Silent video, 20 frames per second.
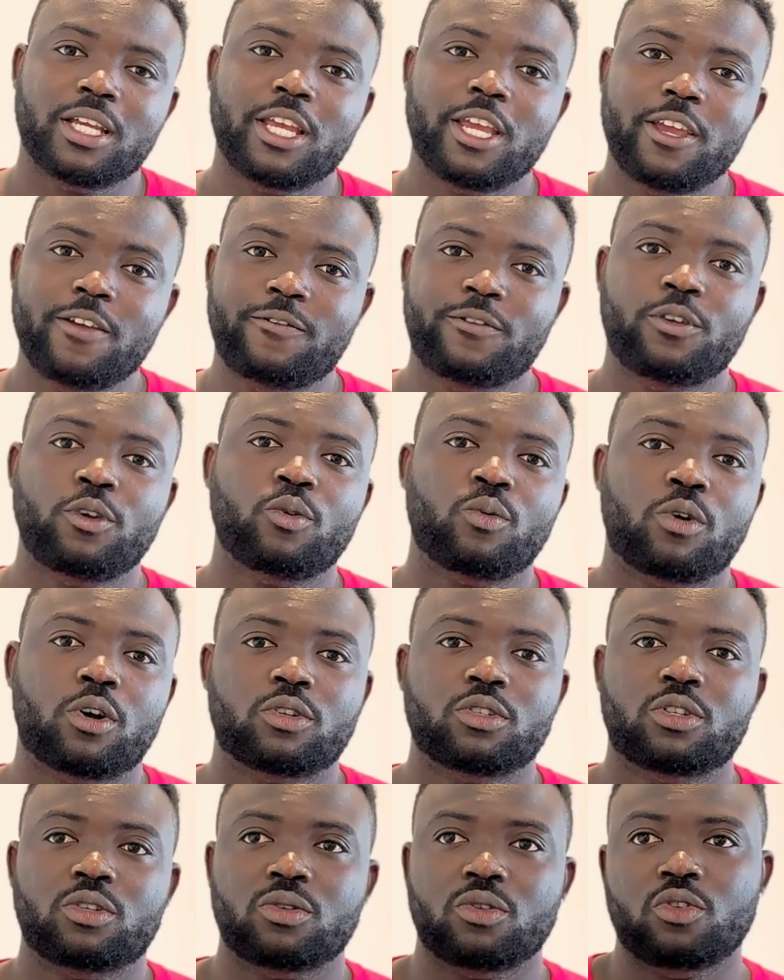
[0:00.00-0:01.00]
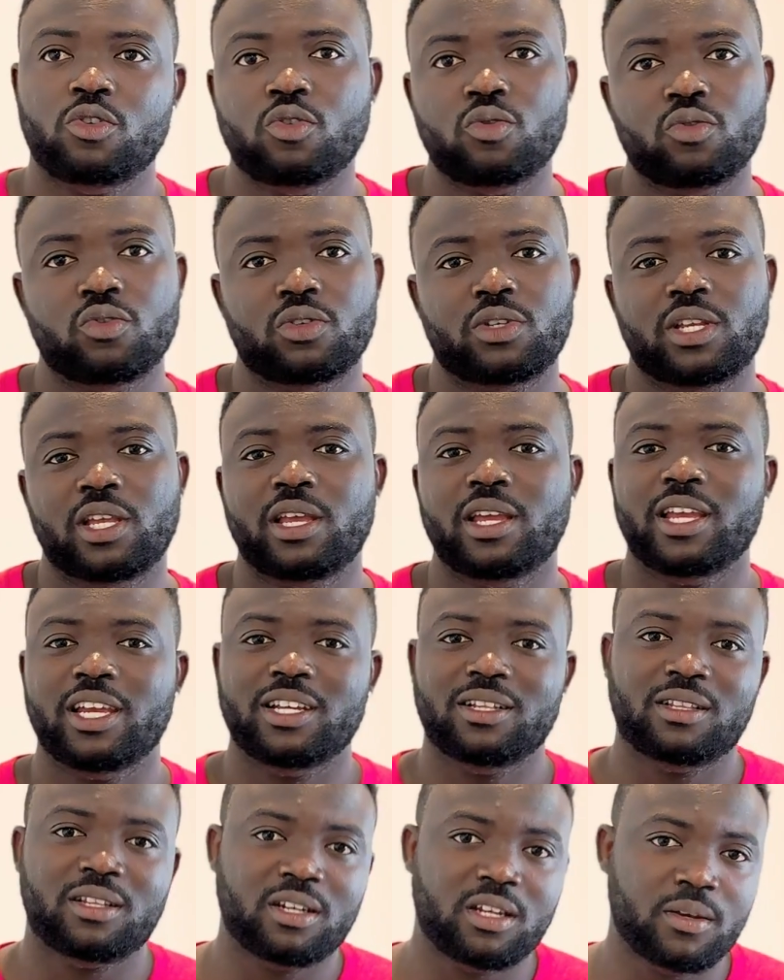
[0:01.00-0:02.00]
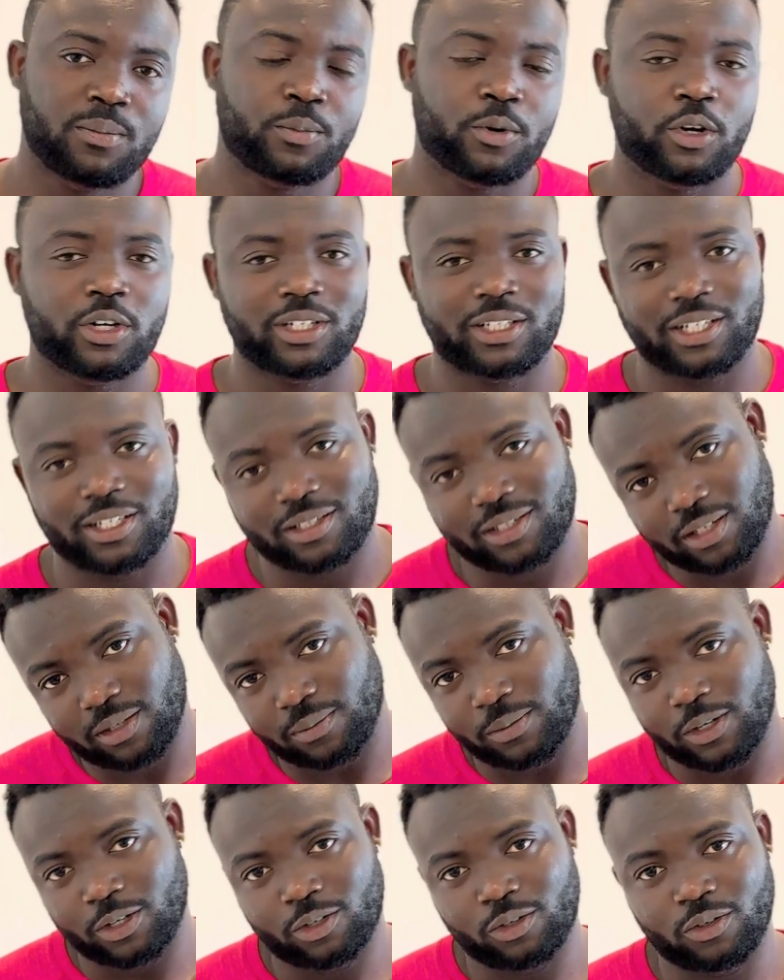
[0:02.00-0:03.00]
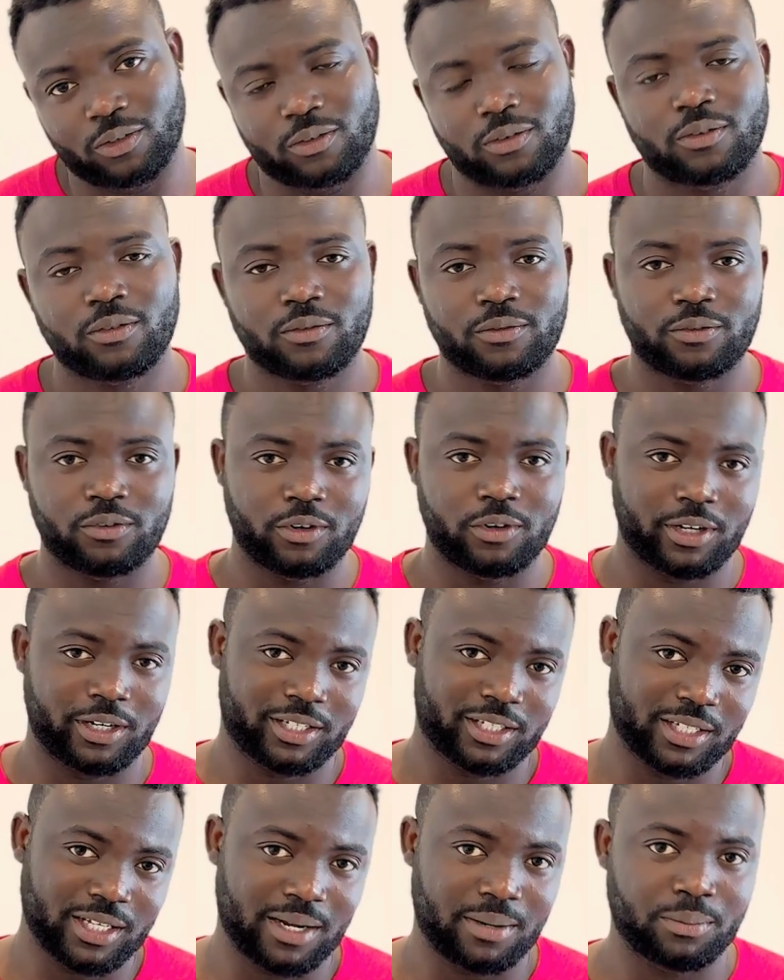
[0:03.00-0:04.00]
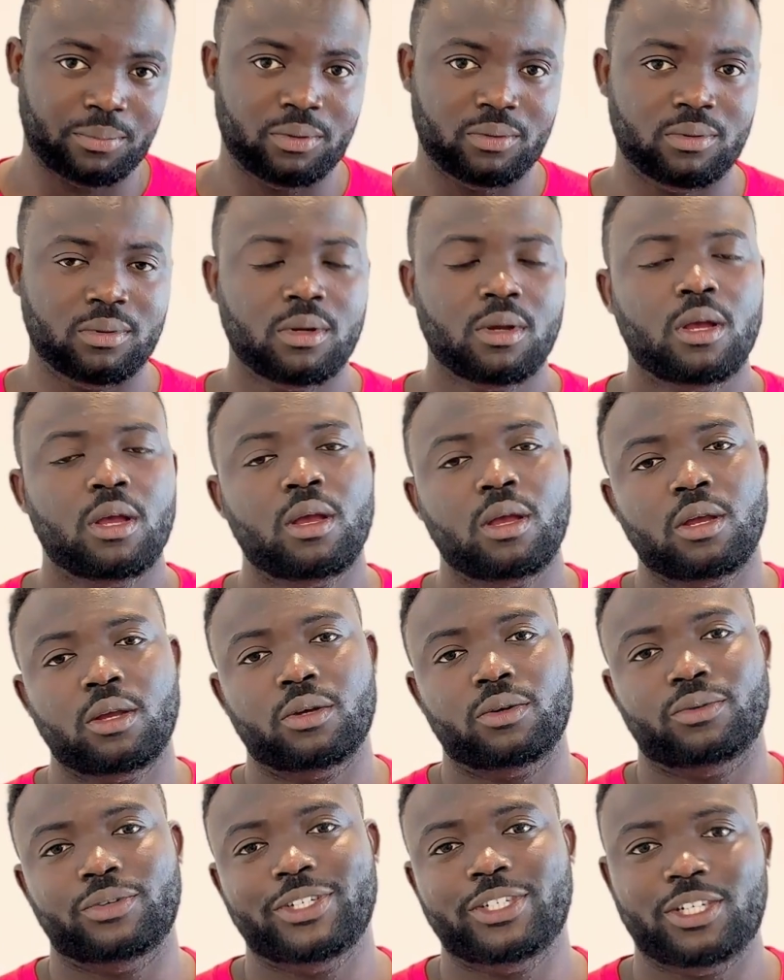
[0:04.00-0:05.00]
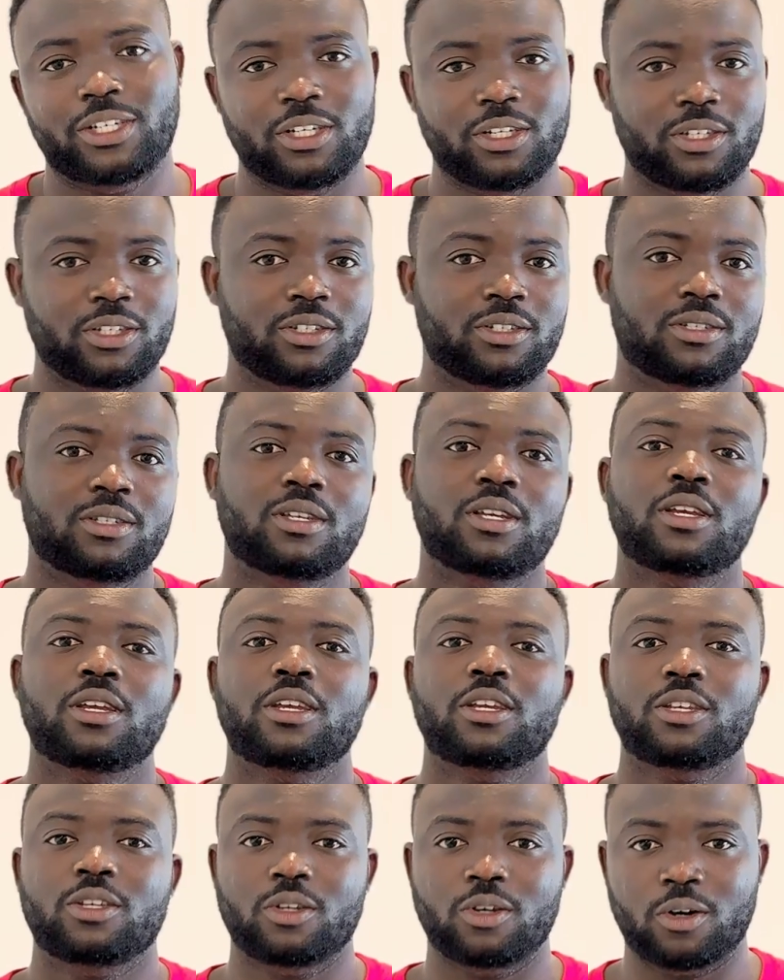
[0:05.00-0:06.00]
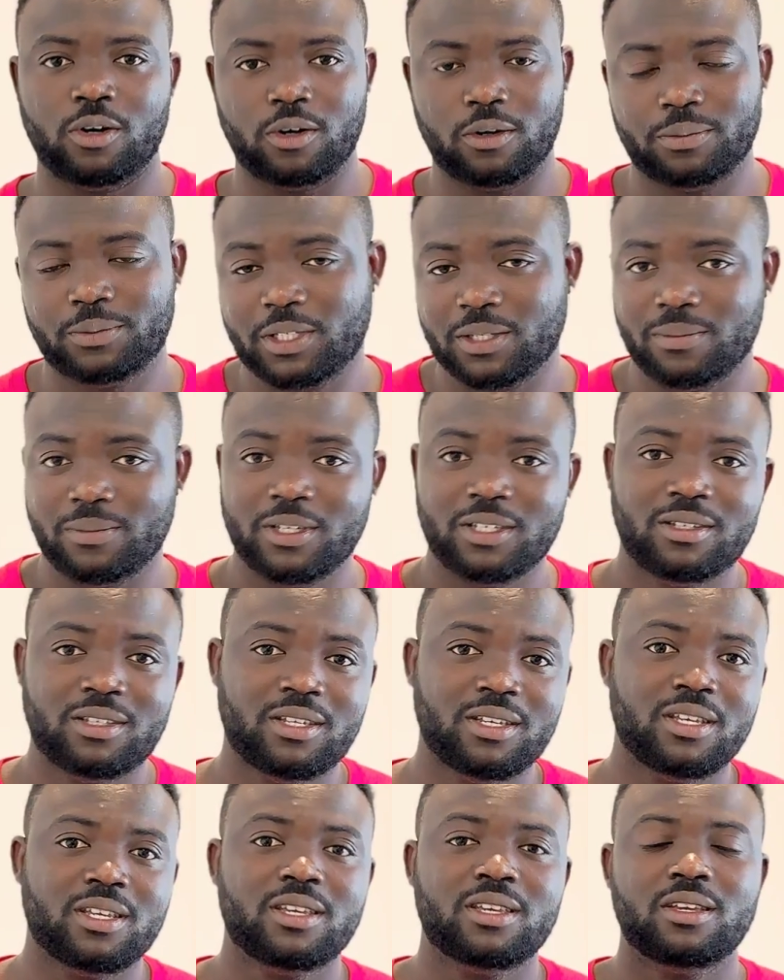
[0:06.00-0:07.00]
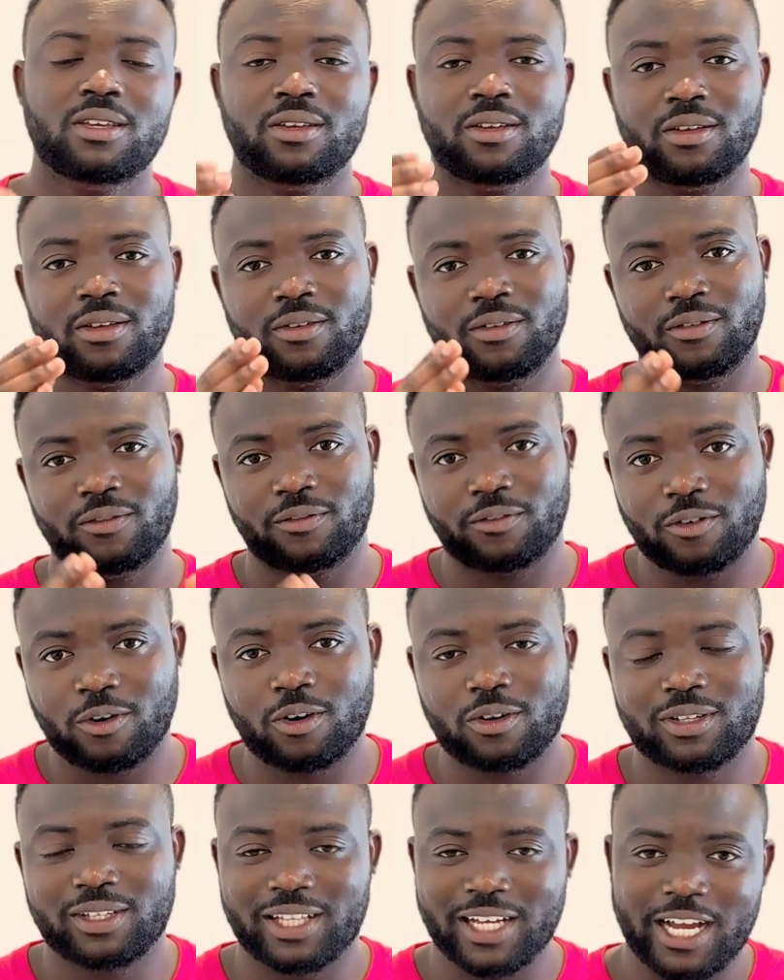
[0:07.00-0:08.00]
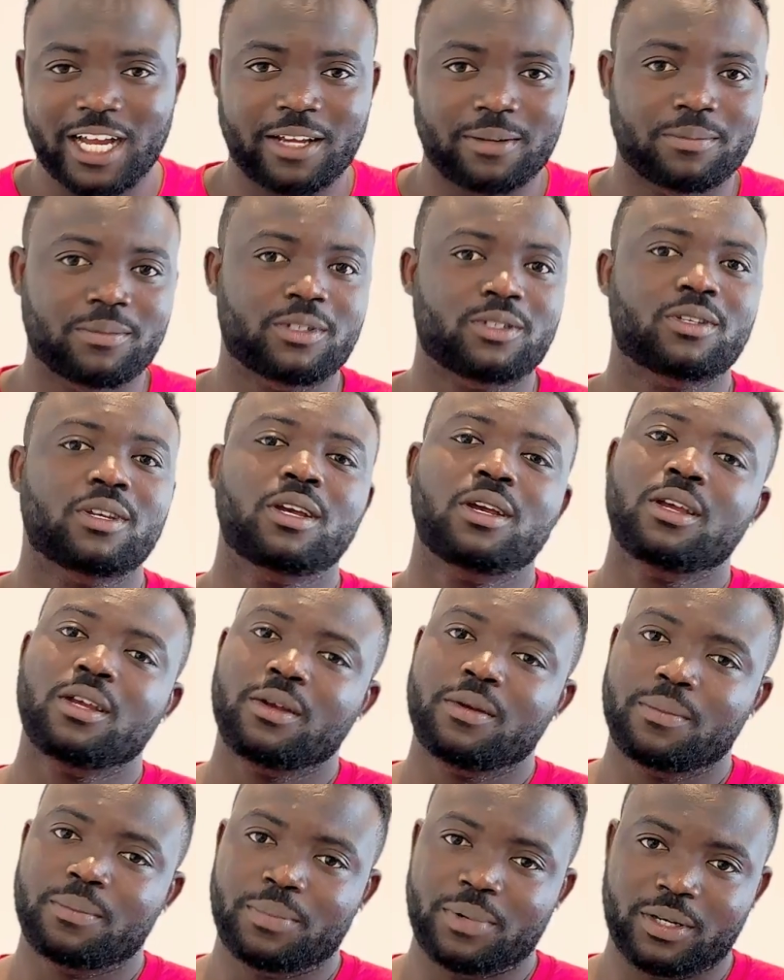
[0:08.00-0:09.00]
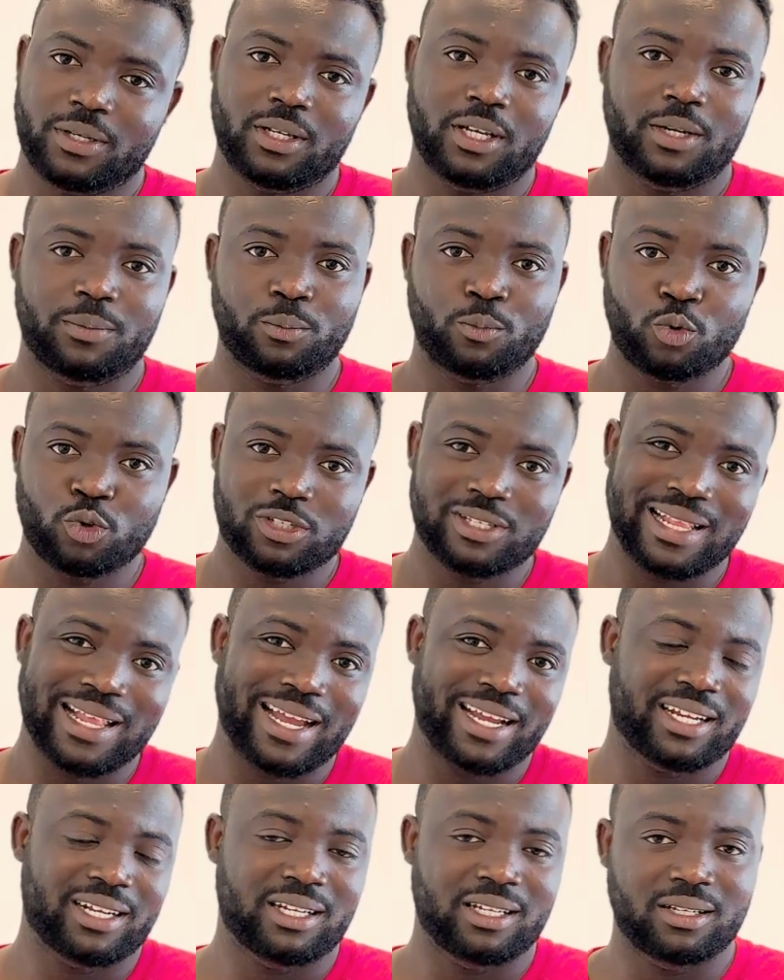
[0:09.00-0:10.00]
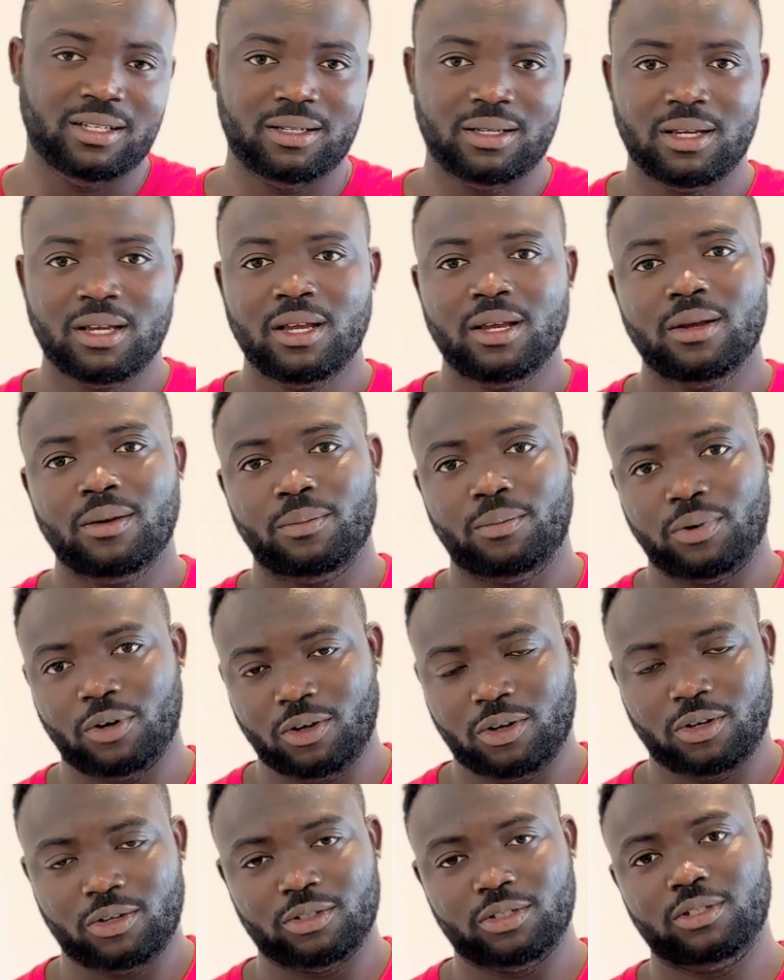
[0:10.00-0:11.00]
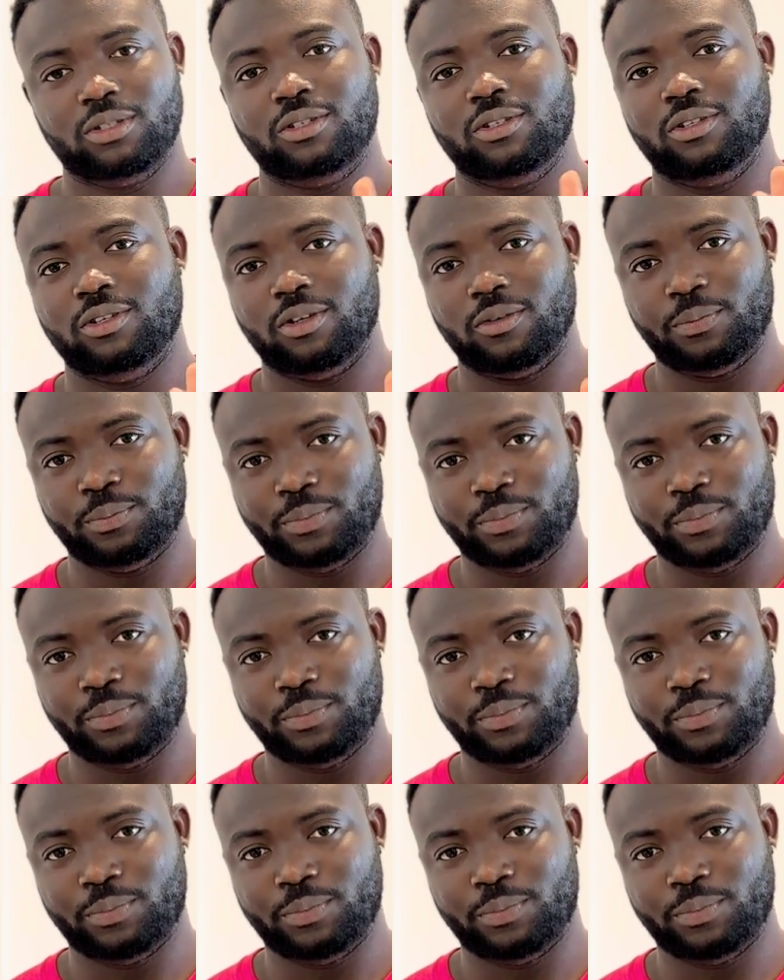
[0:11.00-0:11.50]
if you want to use a three-point estimation, for example, which is your optimistic four times most likely plus your